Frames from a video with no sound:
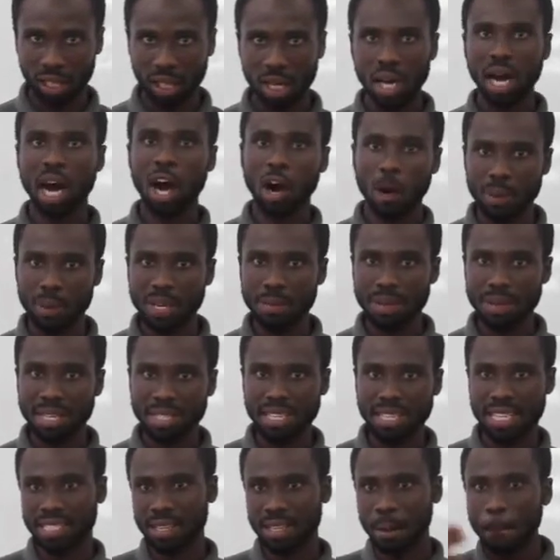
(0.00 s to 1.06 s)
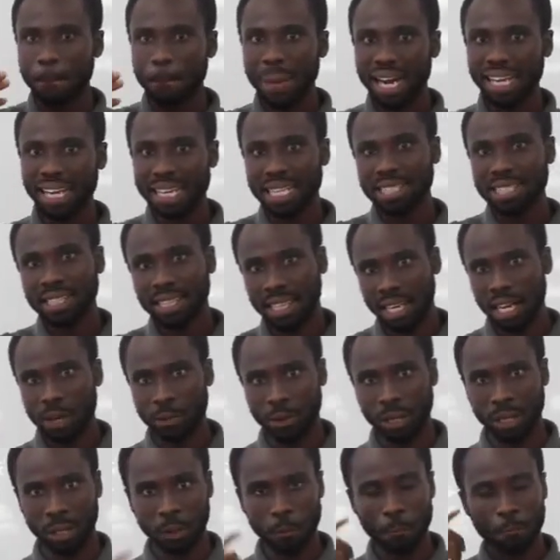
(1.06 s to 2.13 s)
I hope it makes sense. Market clearing.